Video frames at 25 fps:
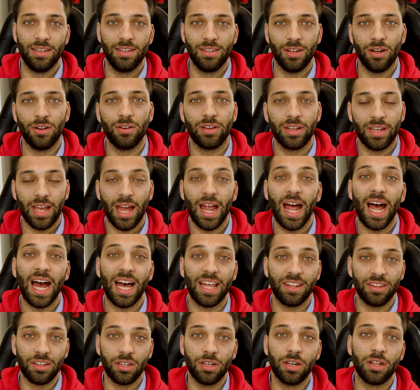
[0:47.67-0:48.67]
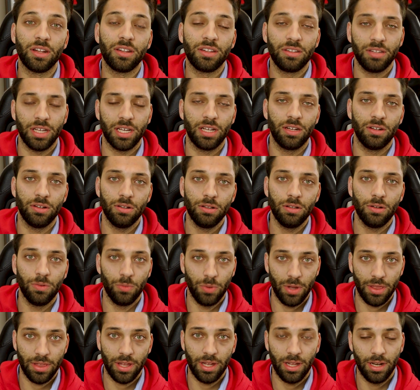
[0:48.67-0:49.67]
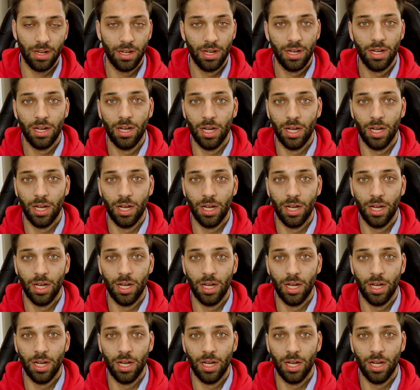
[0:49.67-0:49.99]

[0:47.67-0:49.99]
don't get as good a signal with it,